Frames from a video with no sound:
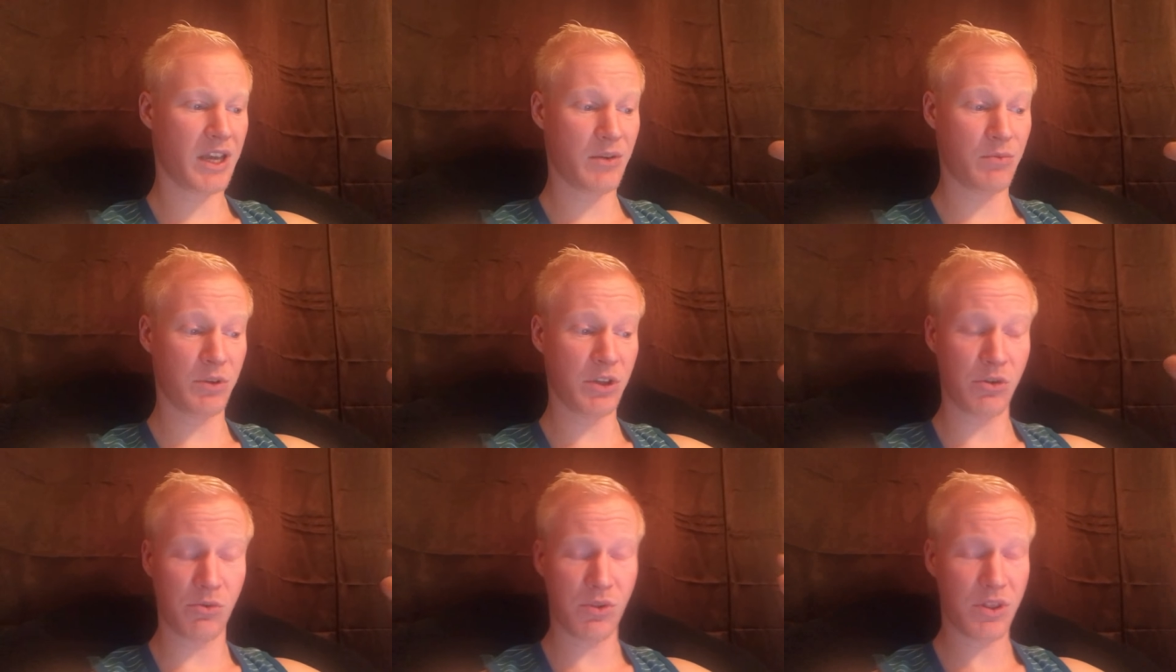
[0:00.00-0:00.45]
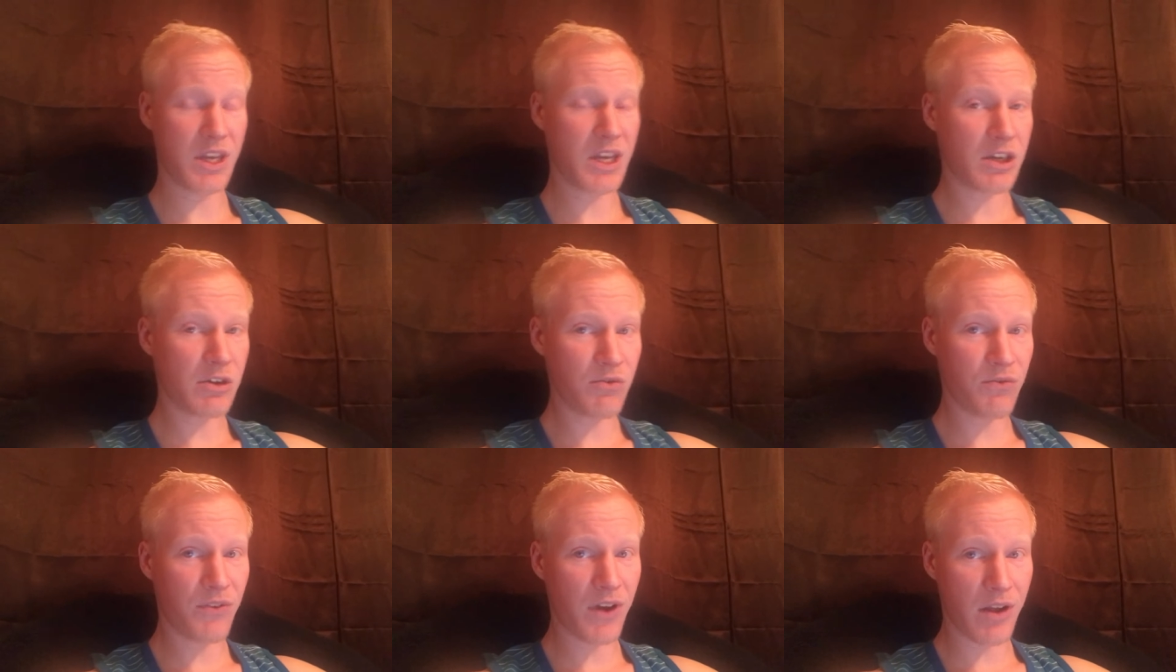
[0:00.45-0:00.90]
And when you
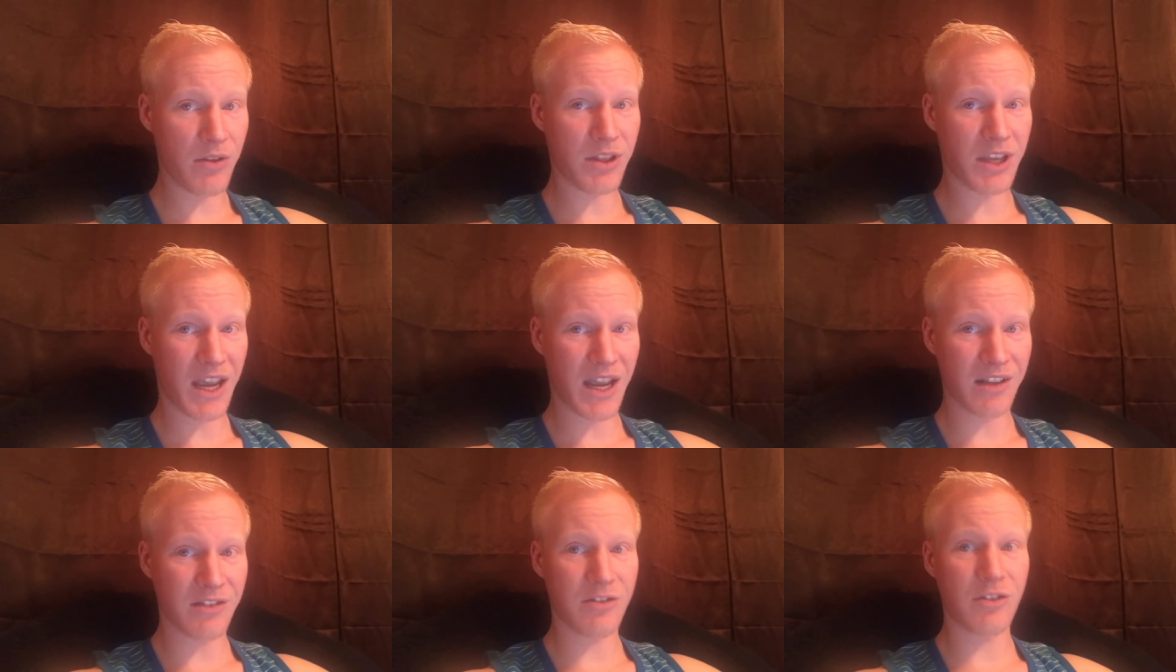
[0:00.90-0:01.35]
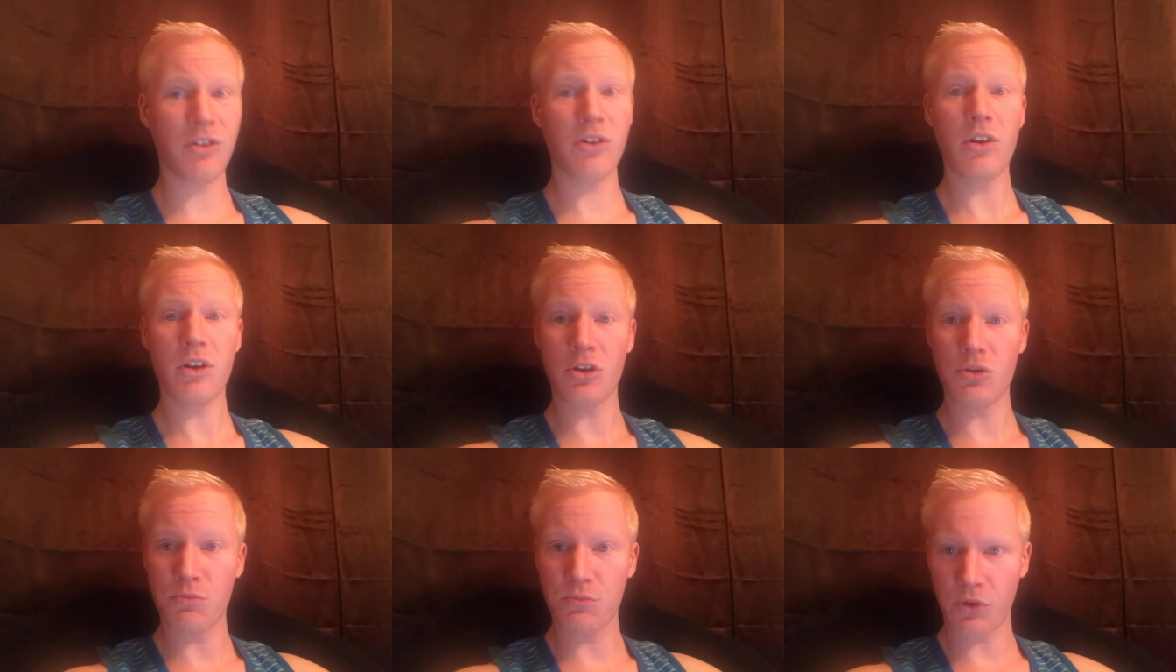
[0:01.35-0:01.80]
think you found the answer,
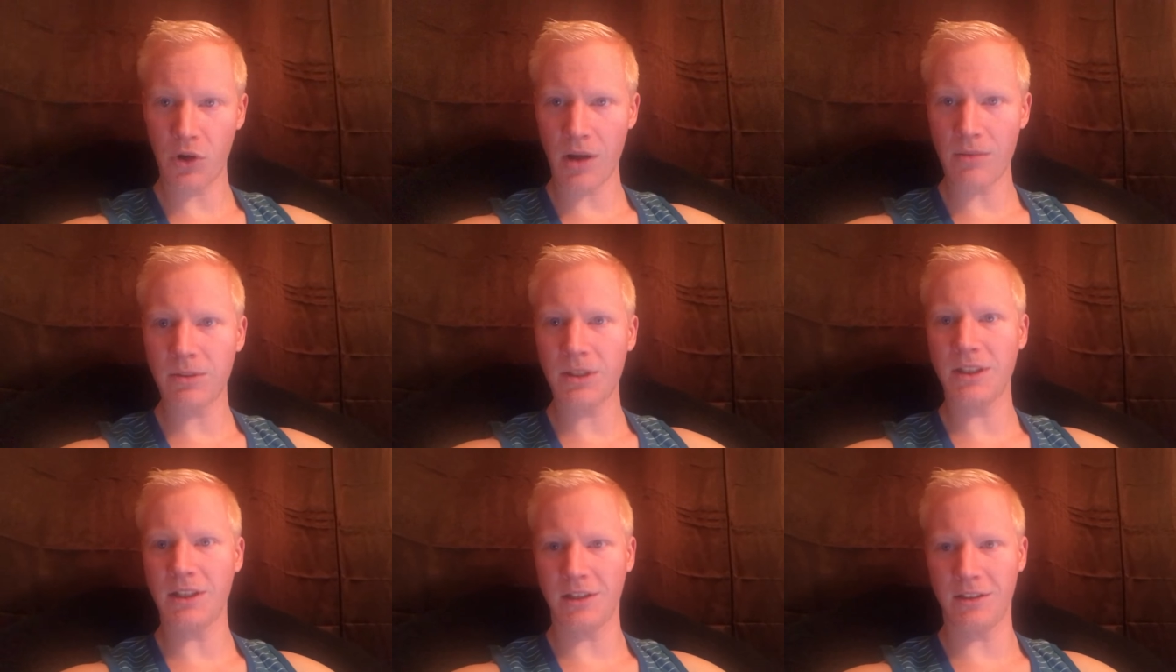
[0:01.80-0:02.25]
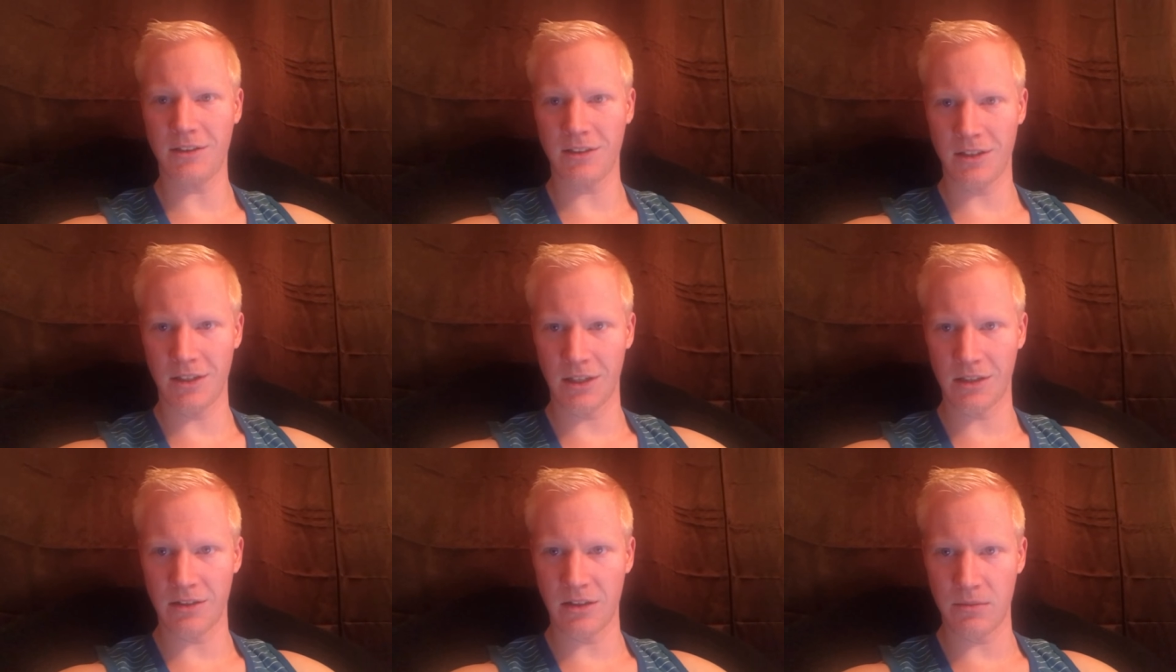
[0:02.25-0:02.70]
you probably need to
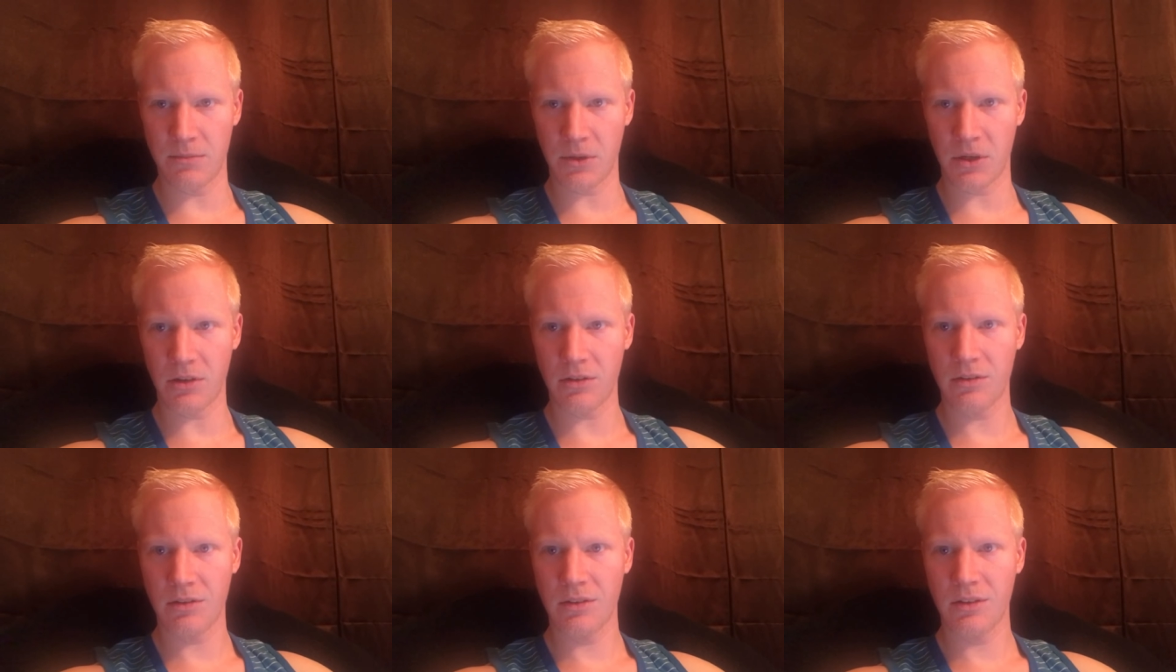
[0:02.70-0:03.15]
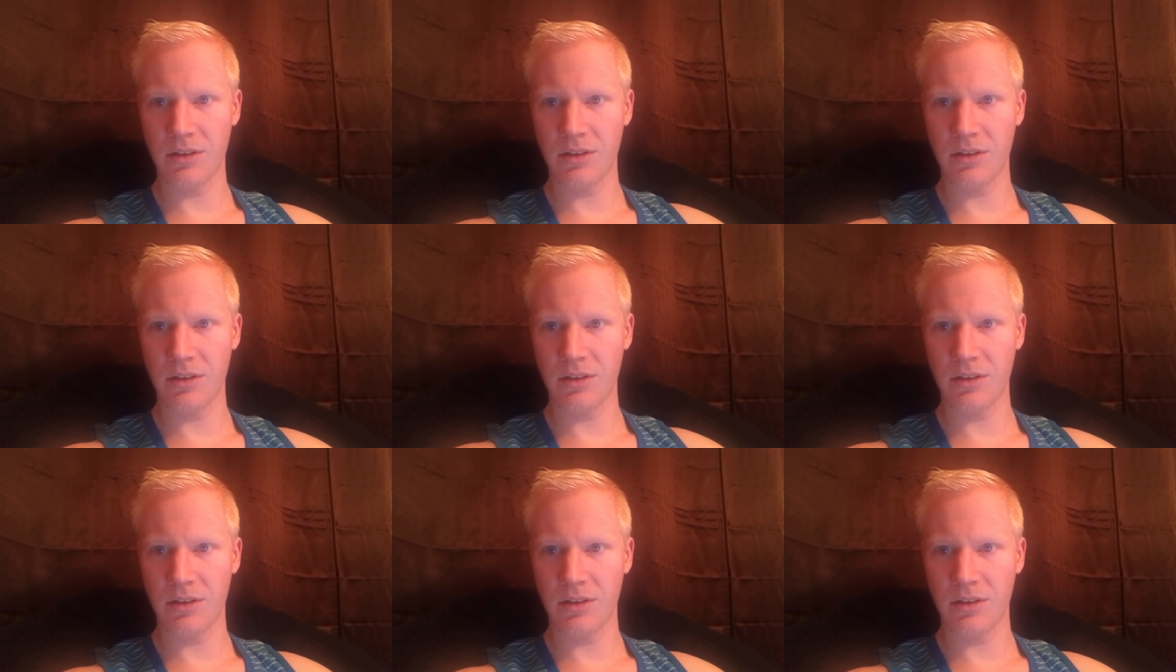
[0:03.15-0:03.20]
dig deeper.